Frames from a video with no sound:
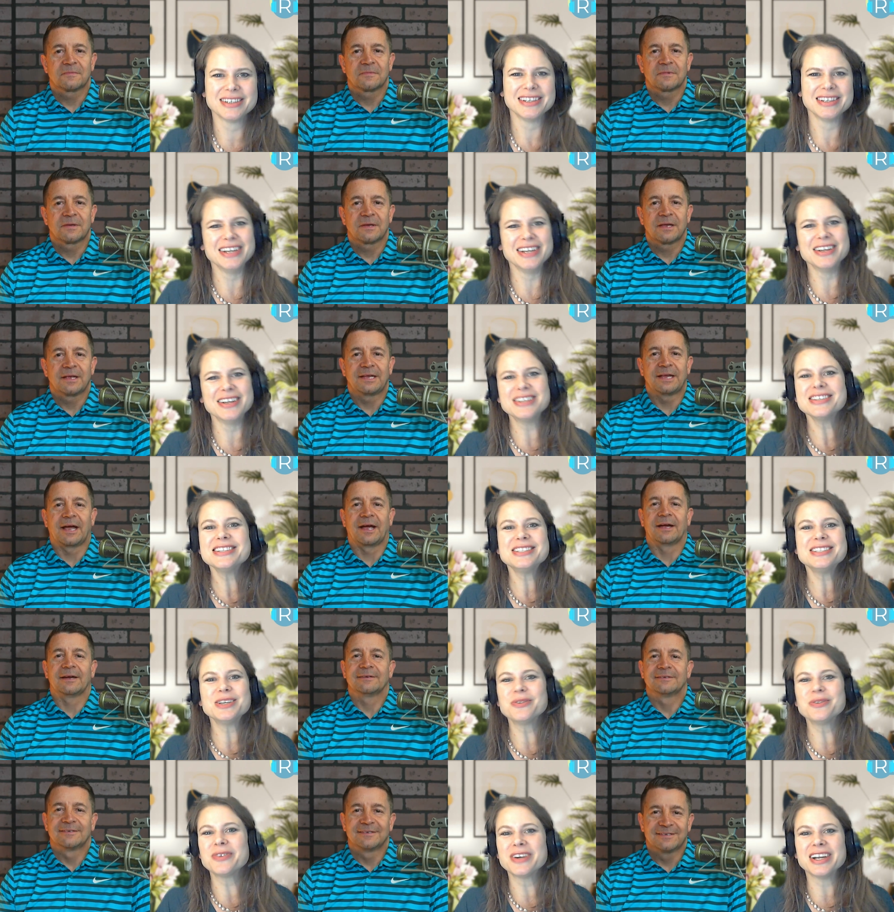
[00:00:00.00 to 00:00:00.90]
Speaker 1: it's yeah.
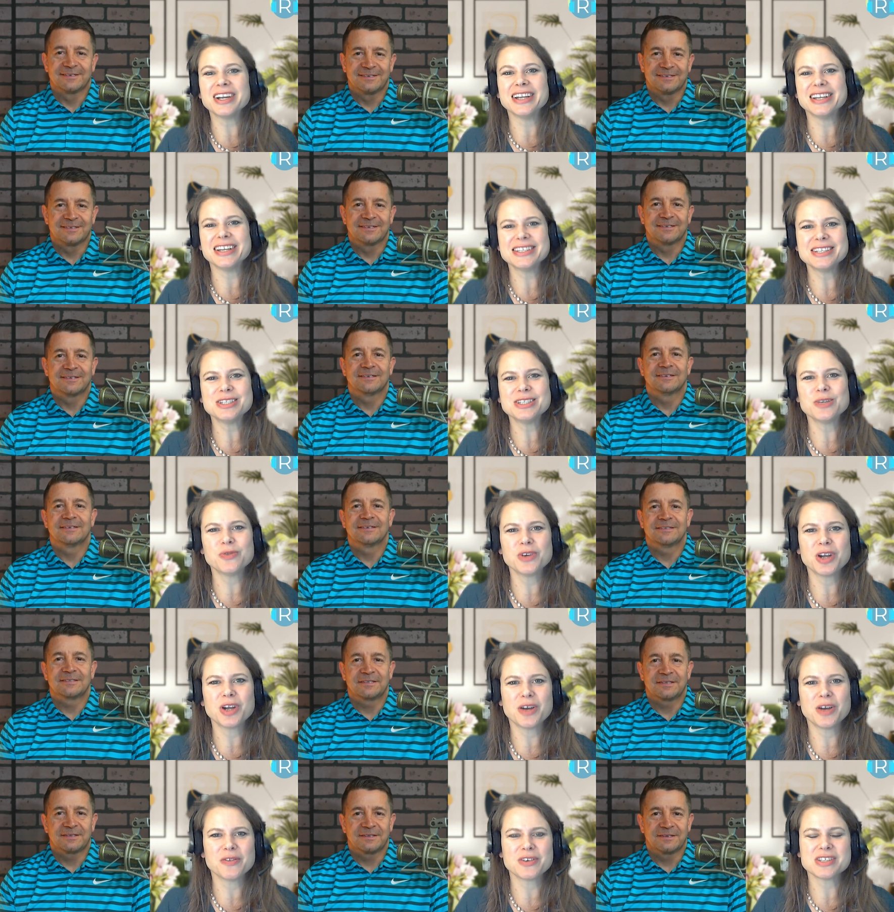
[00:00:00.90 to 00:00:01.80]
just different it's a
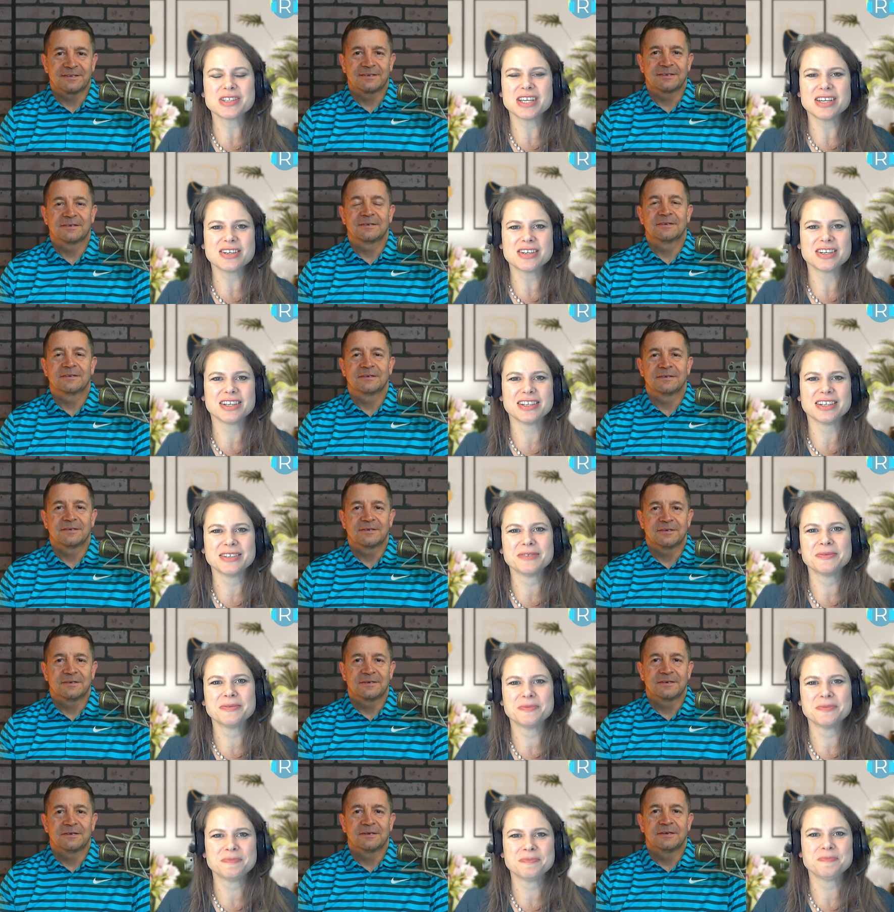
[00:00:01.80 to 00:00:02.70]
different conversation
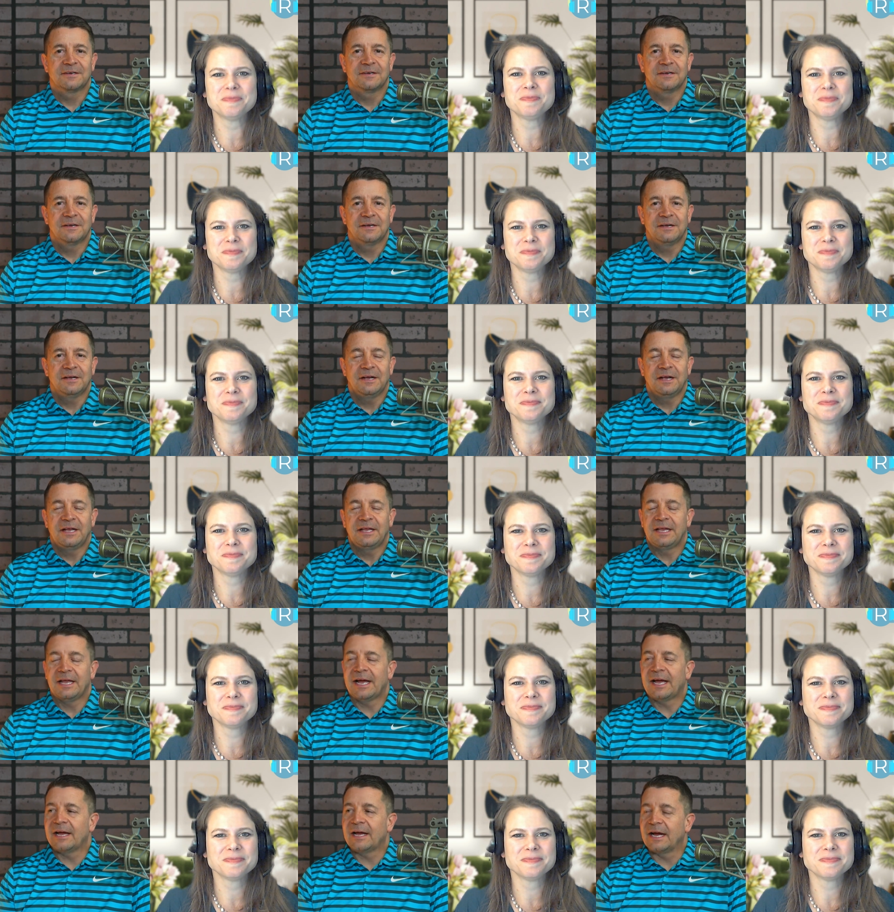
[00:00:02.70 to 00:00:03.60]

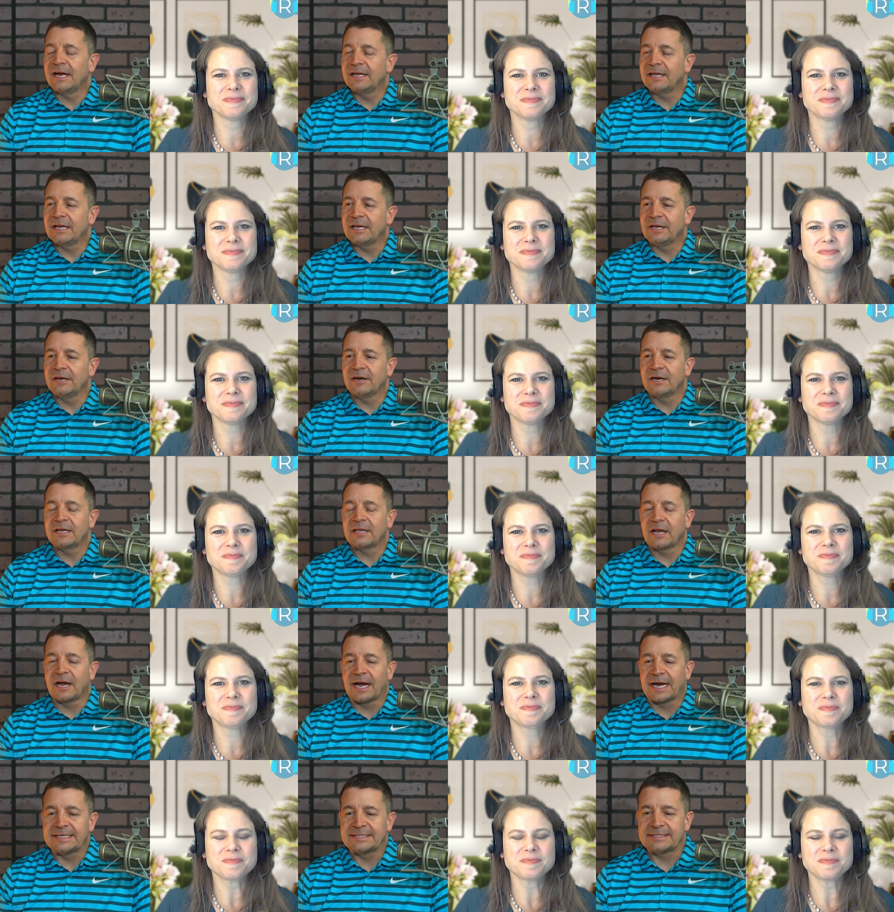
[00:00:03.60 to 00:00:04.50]
Speaker 2: yeah, I you know I,
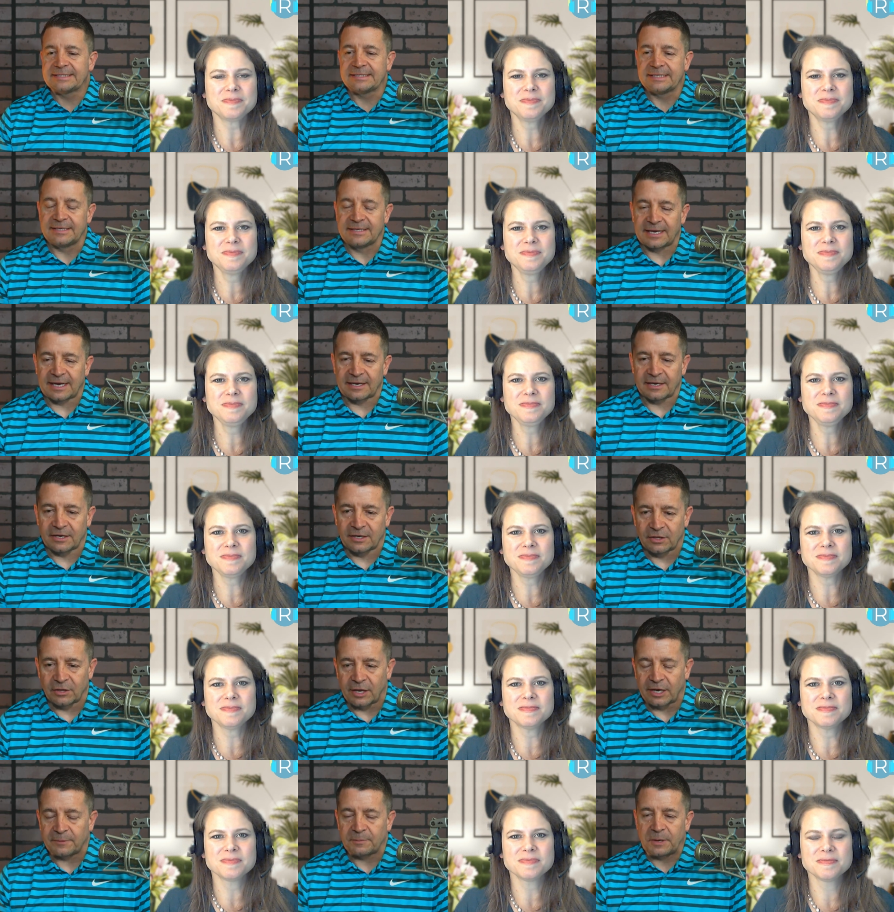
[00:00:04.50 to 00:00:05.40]
I see that a
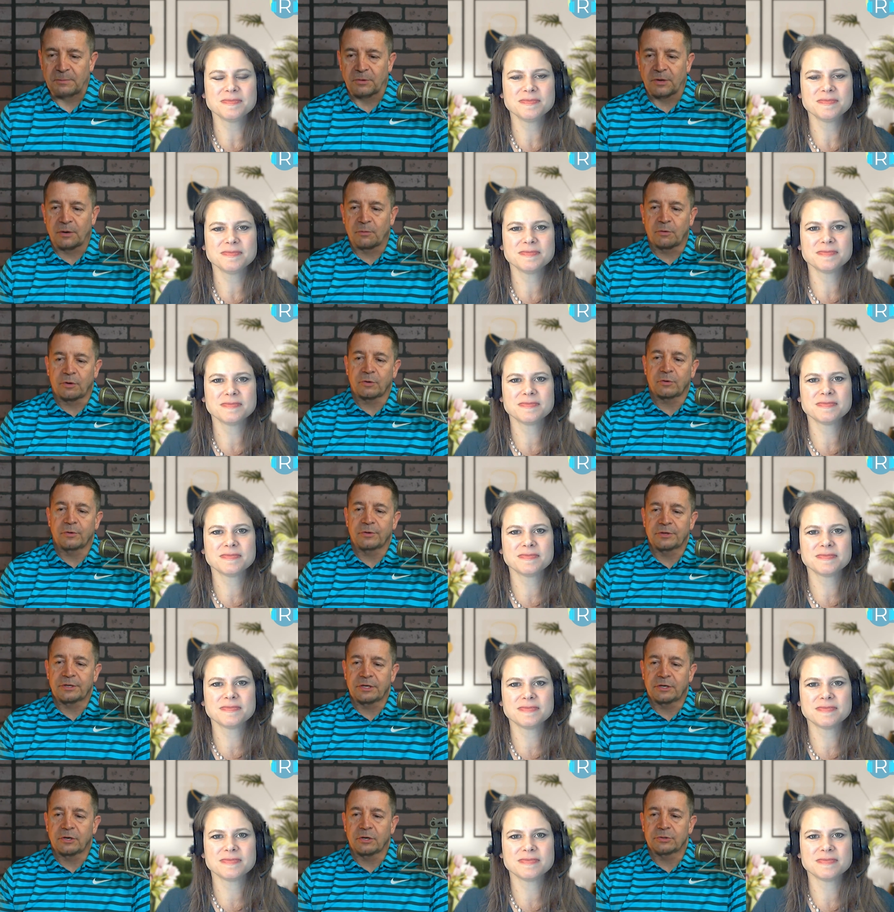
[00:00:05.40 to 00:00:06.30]
lot of people I work
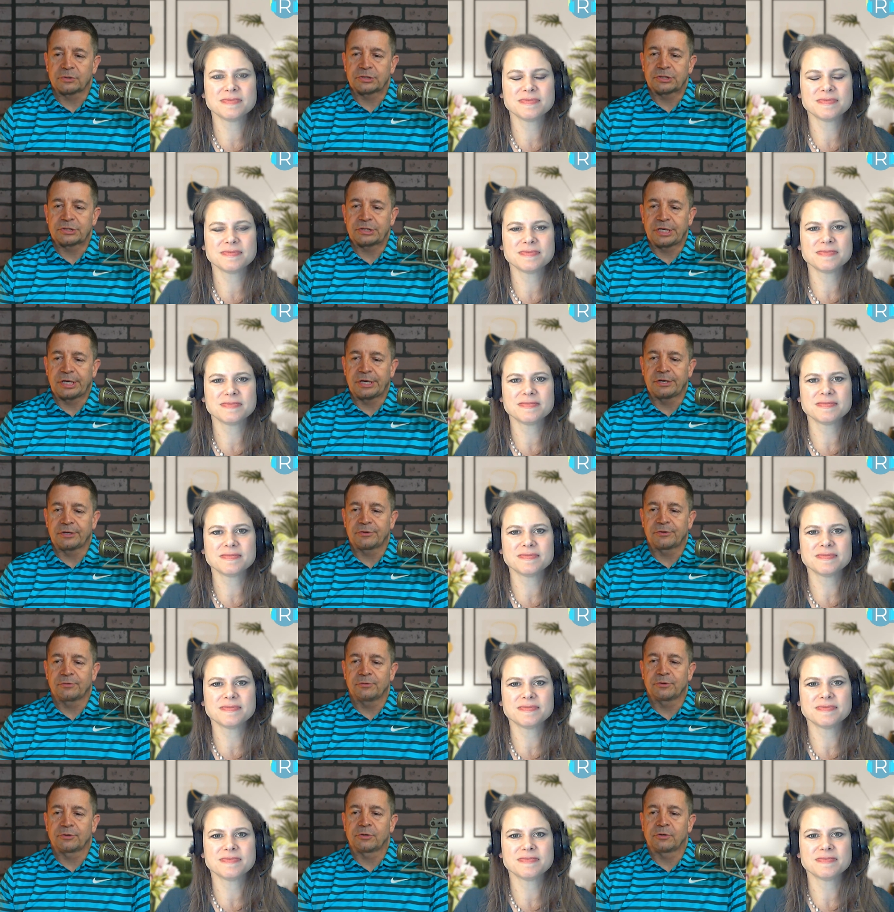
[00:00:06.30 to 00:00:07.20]
with and coach, you know,
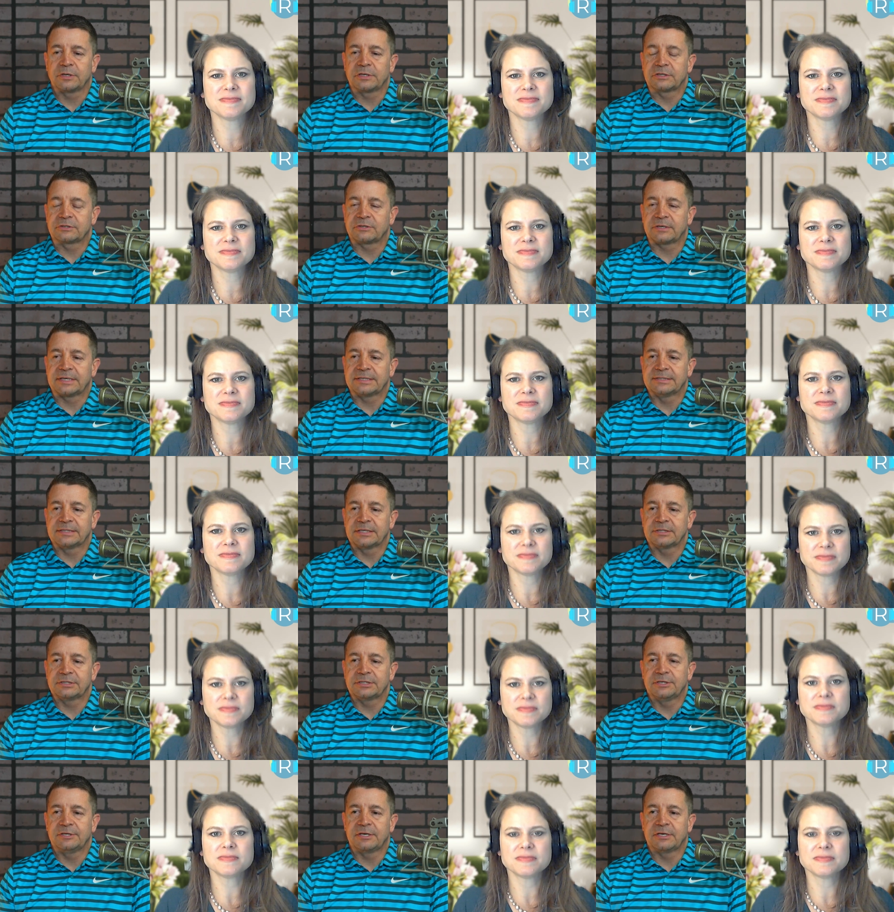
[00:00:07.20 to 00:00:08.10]
through career
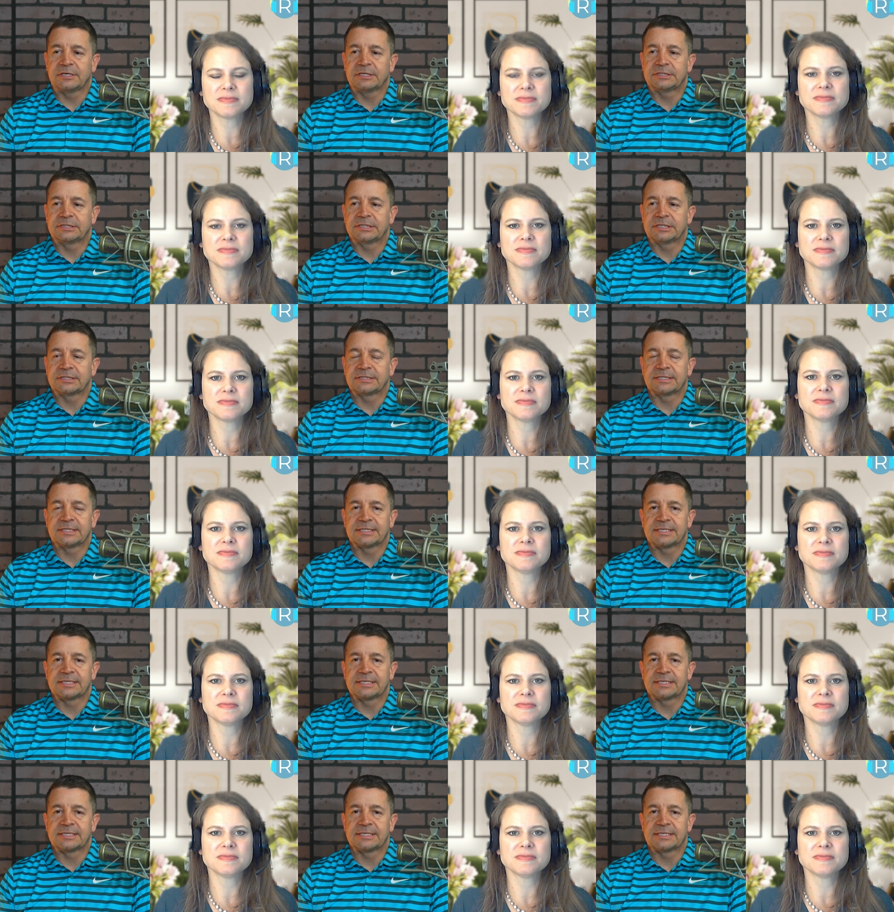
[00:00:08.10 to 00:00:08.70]
transition, there is just this